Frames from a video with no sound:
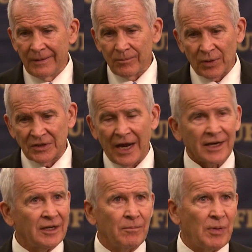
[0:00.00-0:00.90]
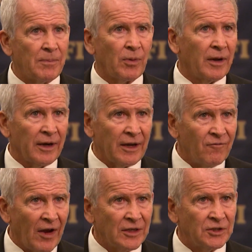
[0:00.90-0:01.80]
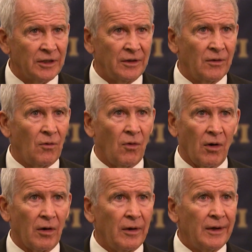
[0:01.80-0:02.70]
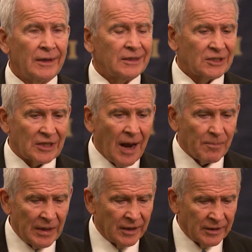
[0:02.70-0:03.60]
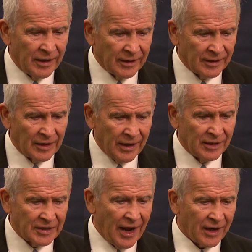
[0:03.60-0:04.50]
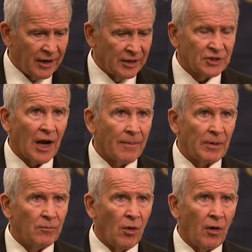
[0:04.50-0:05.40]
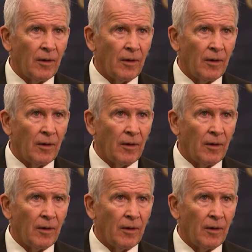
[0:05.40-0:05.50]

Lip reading: protecting people at a convention or stopping an attack on a shopping mall.